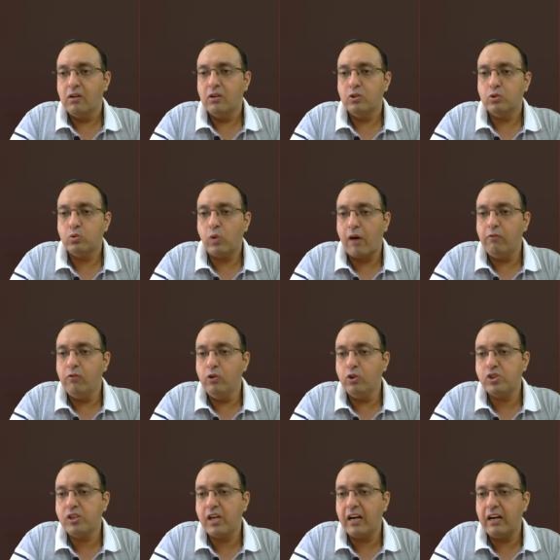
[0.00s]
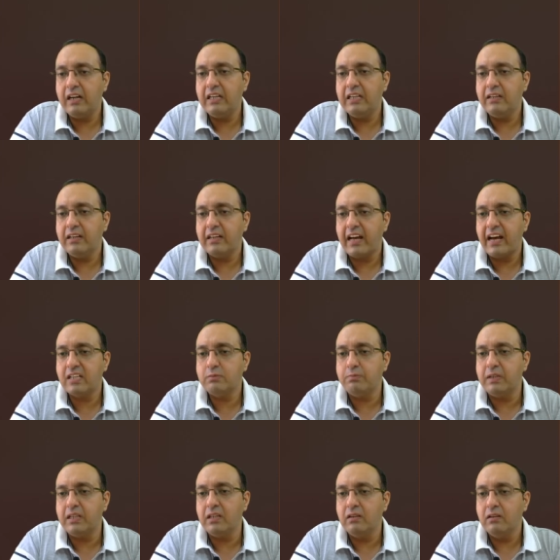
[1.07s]
So evolutionarily, it has
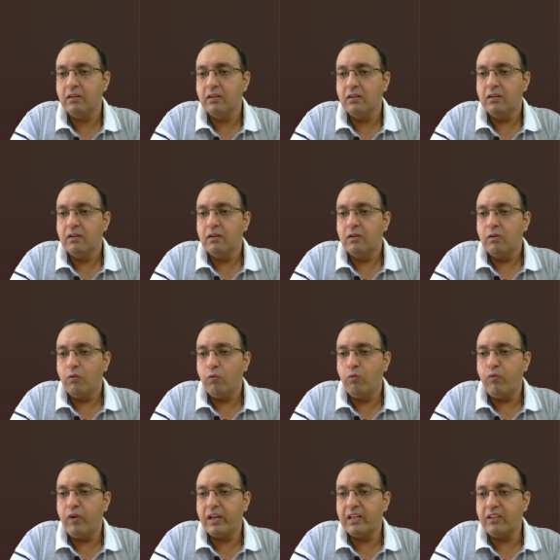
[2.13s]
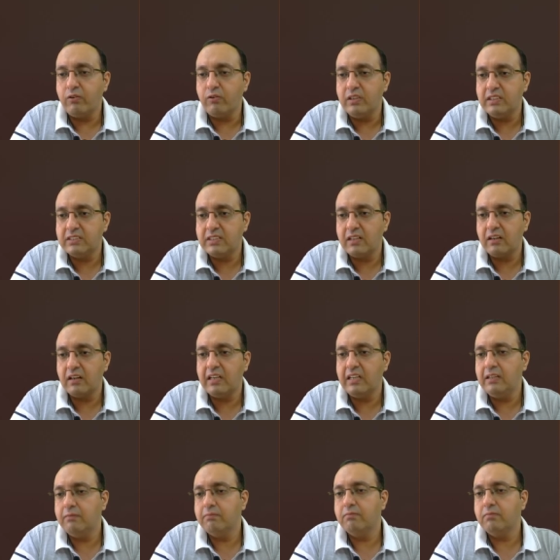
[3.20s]
been very
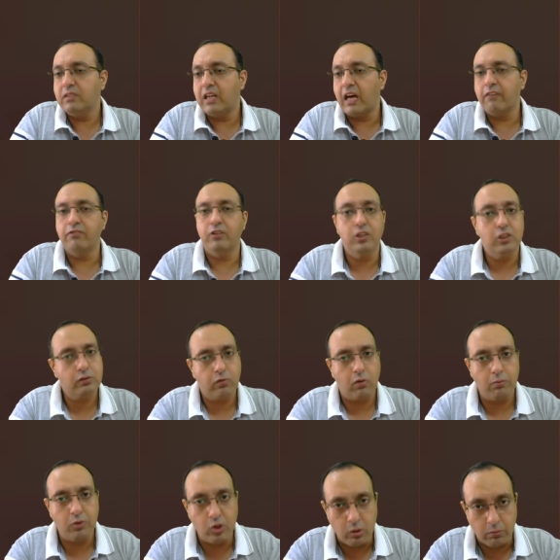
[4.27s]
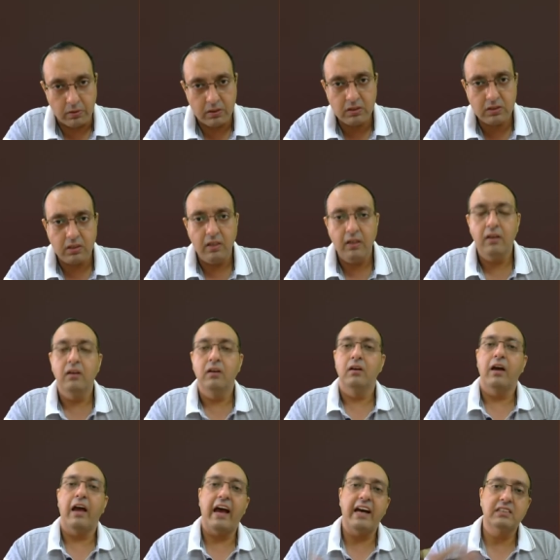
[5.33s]
recently diverged from humans
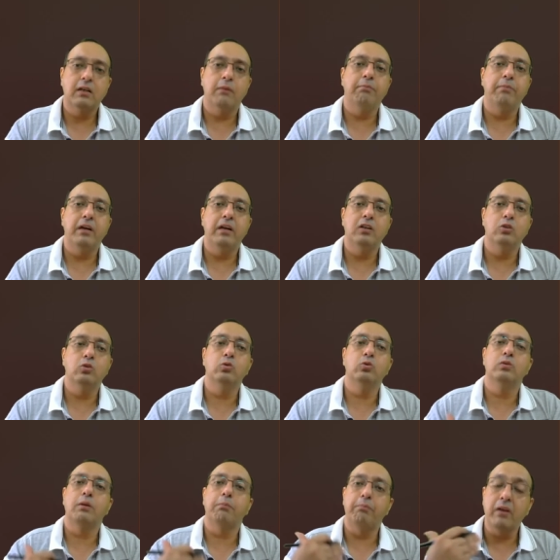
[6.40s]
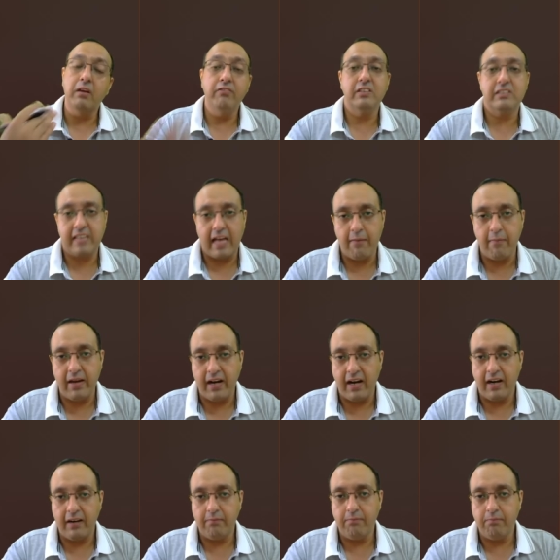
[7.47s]
as compared to the previous
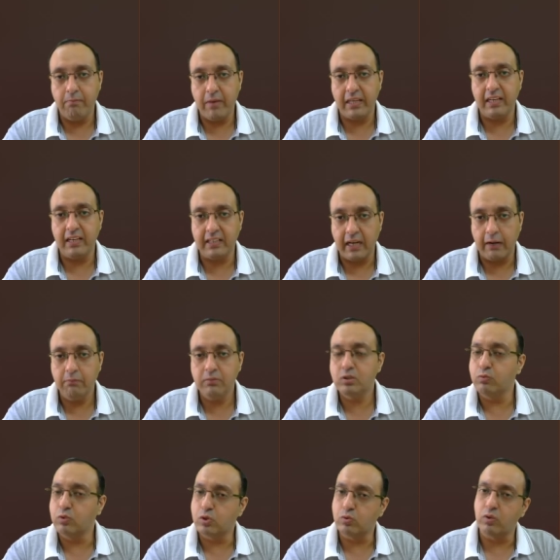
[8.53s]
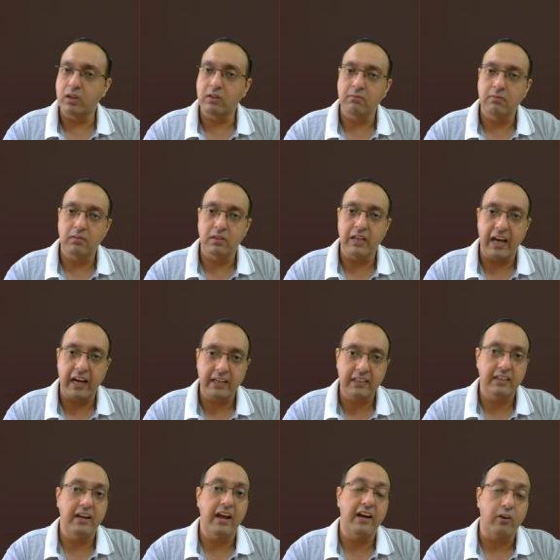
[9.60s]
chimera making attempts, which were
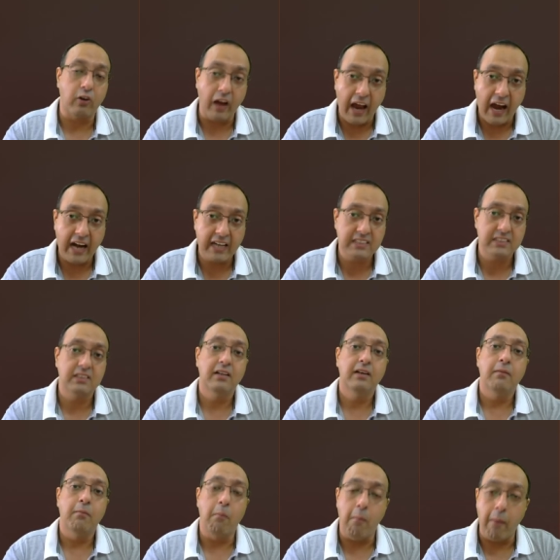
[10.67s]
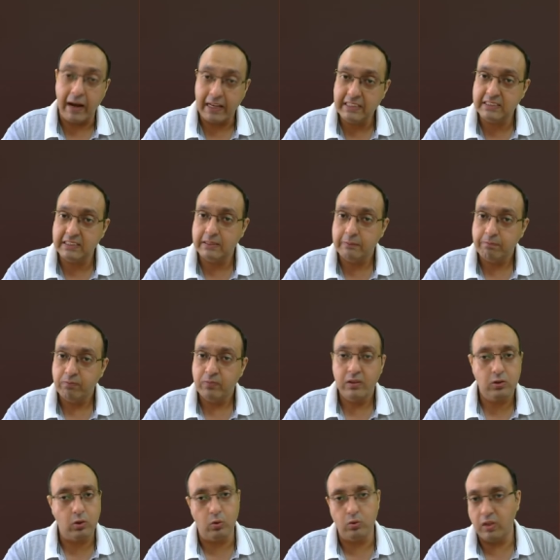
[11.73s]
directed at rats, mice.
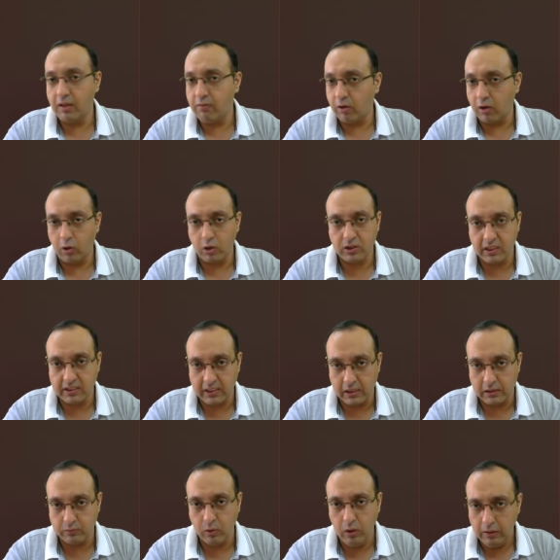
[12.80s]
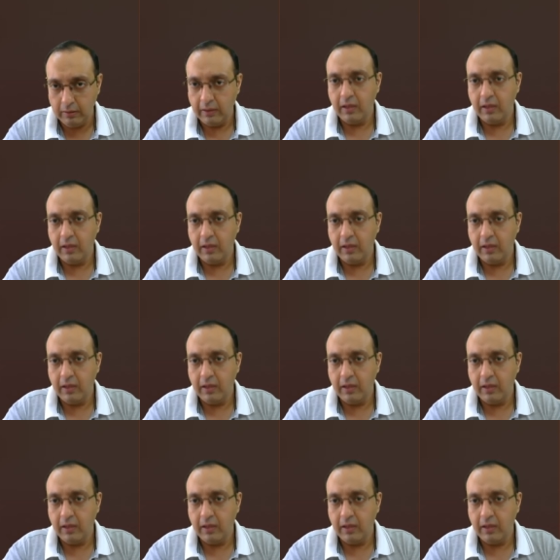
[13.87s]
So they were not successful.